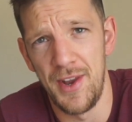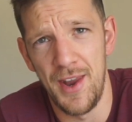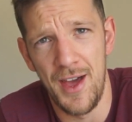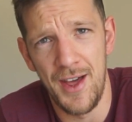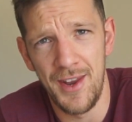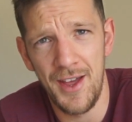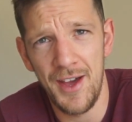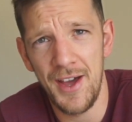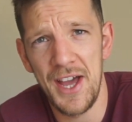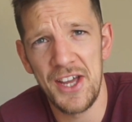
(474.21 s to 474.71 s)

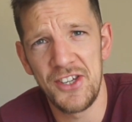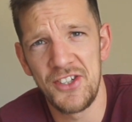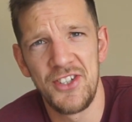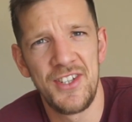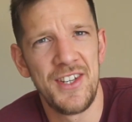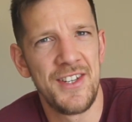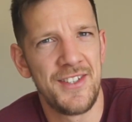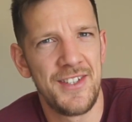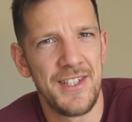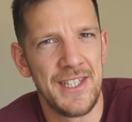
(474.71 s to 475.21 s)
and I actually
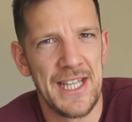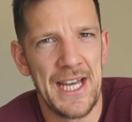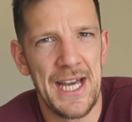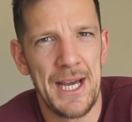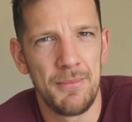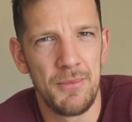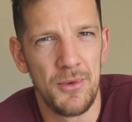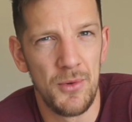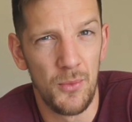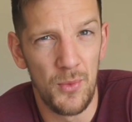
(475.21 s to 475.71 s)
didn't see that
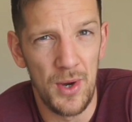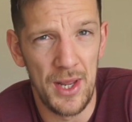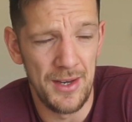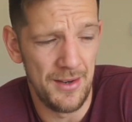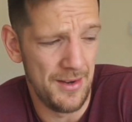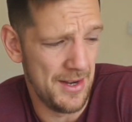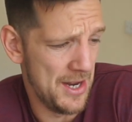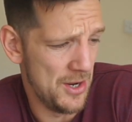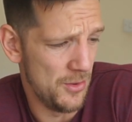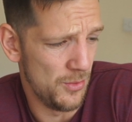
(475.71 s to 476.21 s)
happening
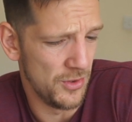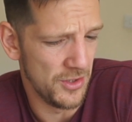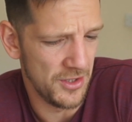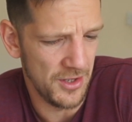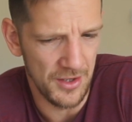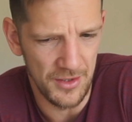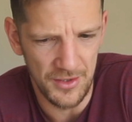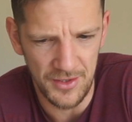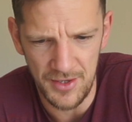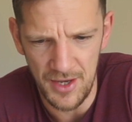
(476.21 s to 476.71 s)
when it was
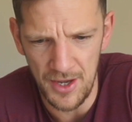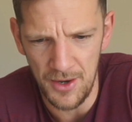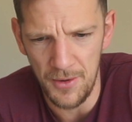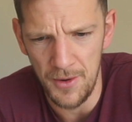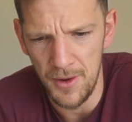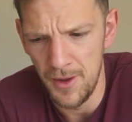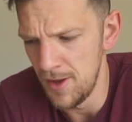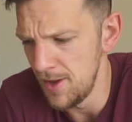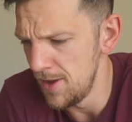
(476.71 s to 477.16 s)
on. So